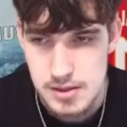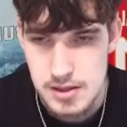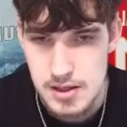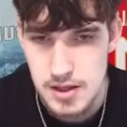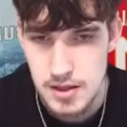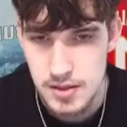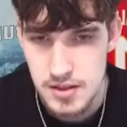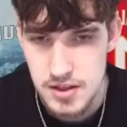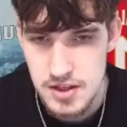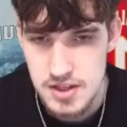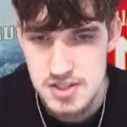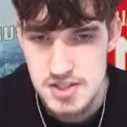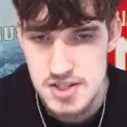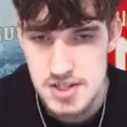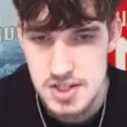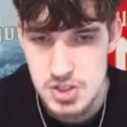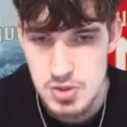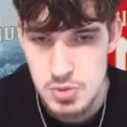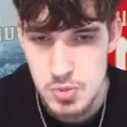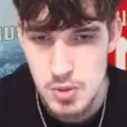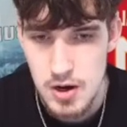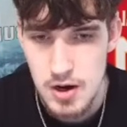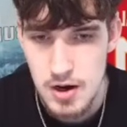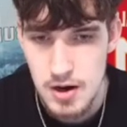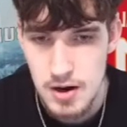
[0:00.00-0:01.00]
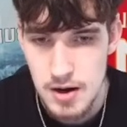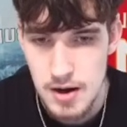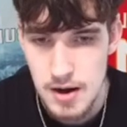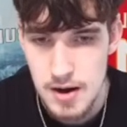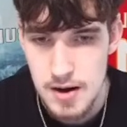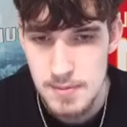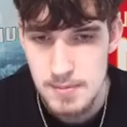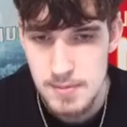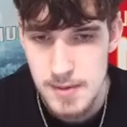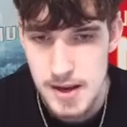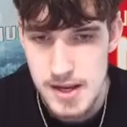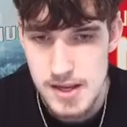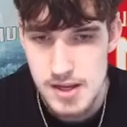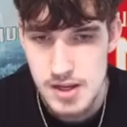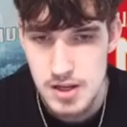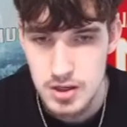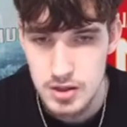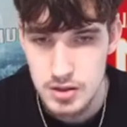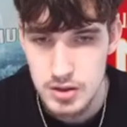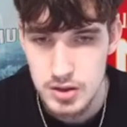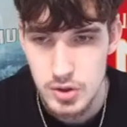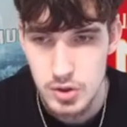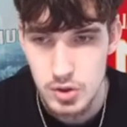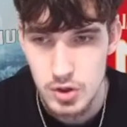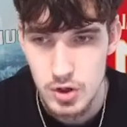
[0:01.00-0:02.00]
Yeah, this is where it might get
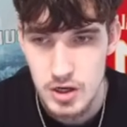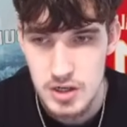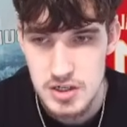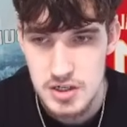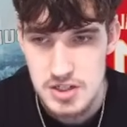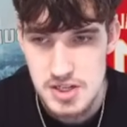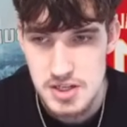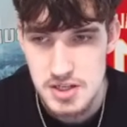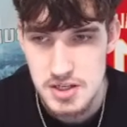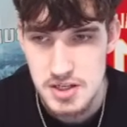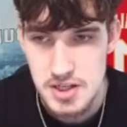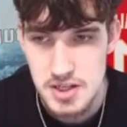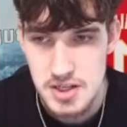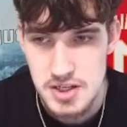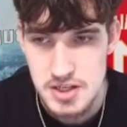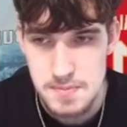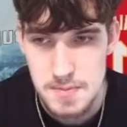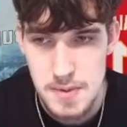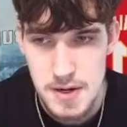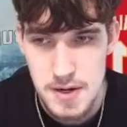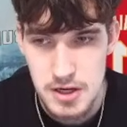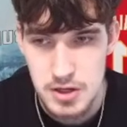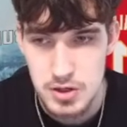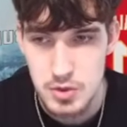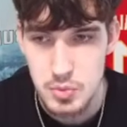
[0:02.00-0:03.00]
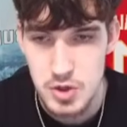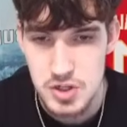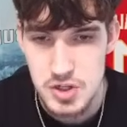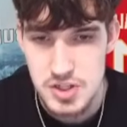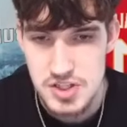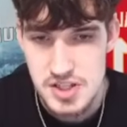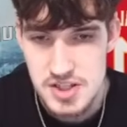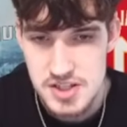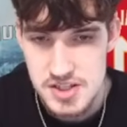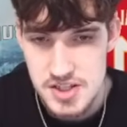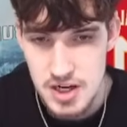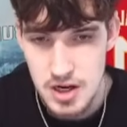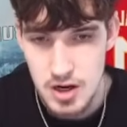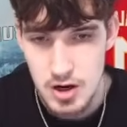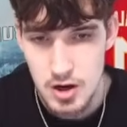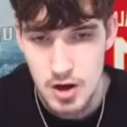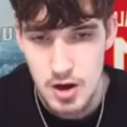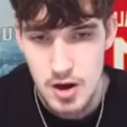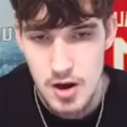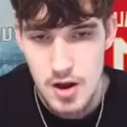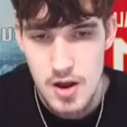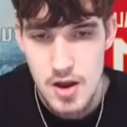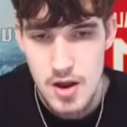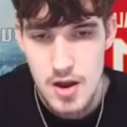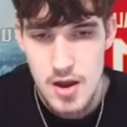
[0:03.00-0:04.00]
a little crazy because Peter Woods is here.
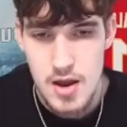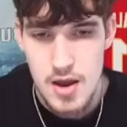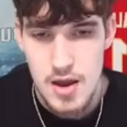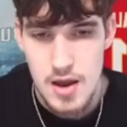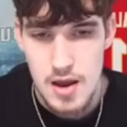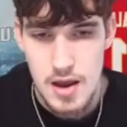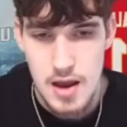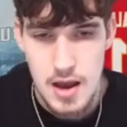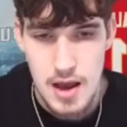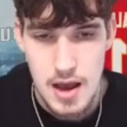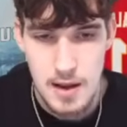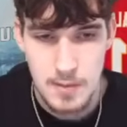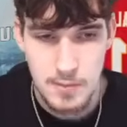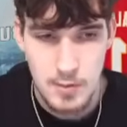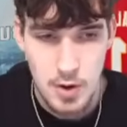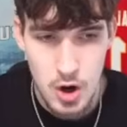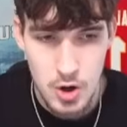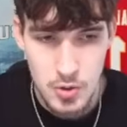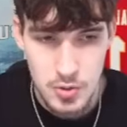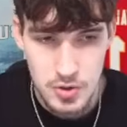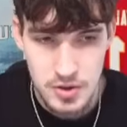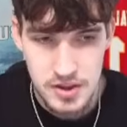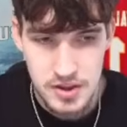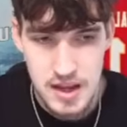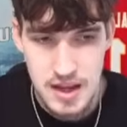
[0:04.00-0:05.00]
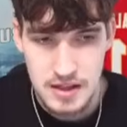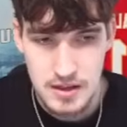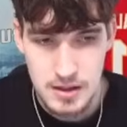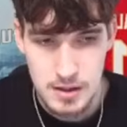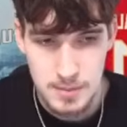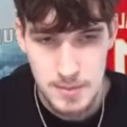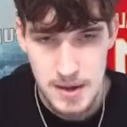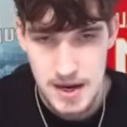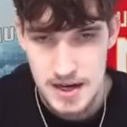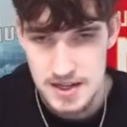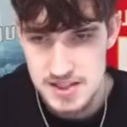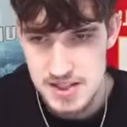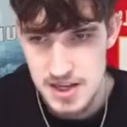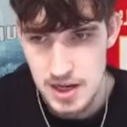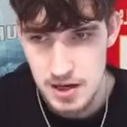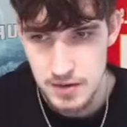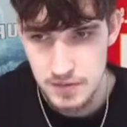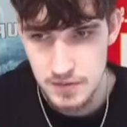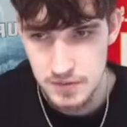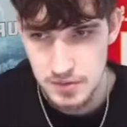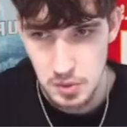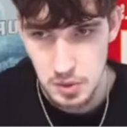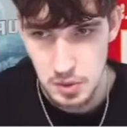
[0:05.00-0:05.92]
I'm going with Caleb Banks out of